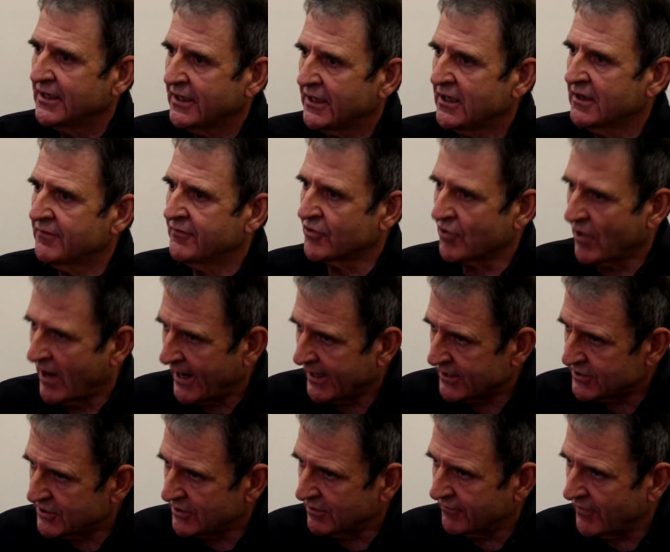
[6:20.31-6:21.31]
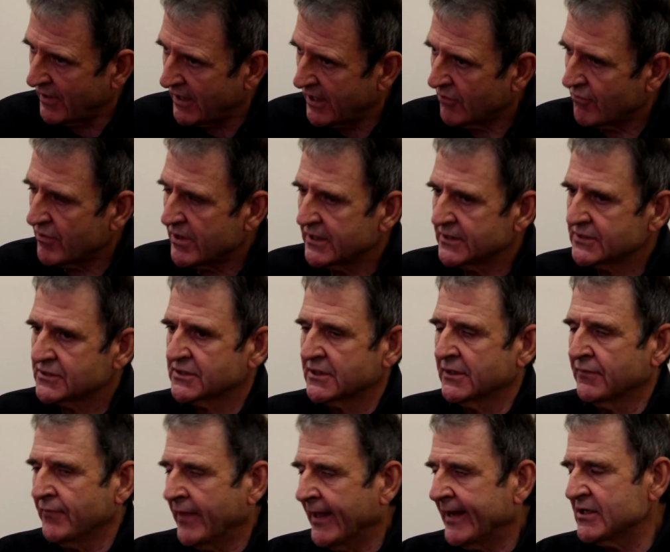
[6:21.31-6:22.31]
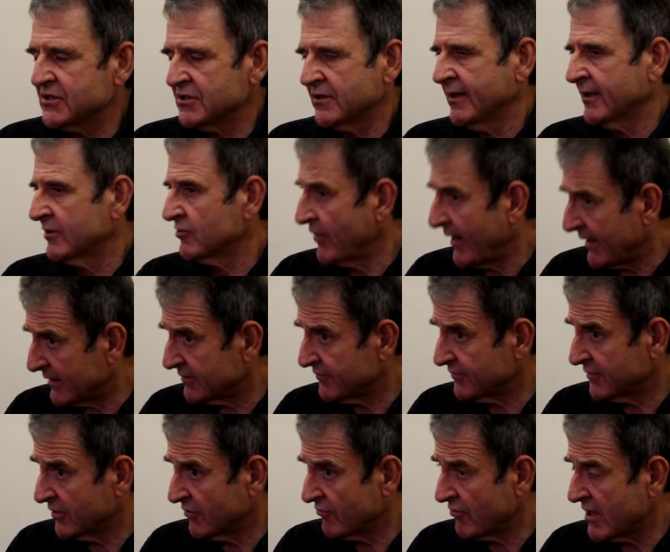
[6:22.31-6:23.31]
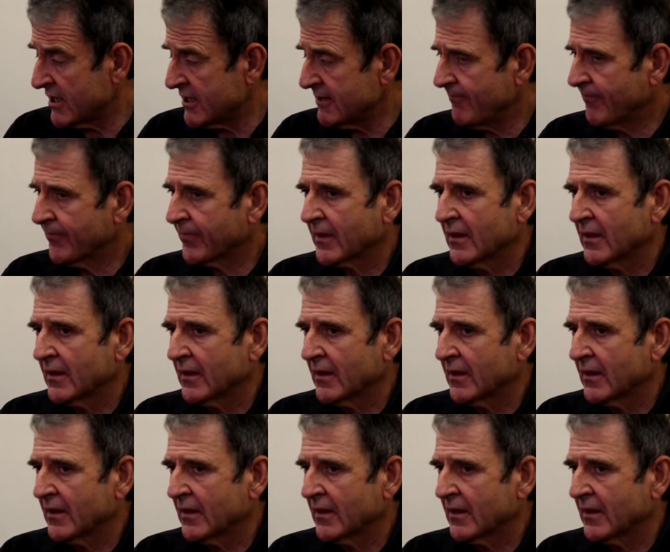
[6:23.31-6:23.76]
in a variety of areas, and that is an attractive career.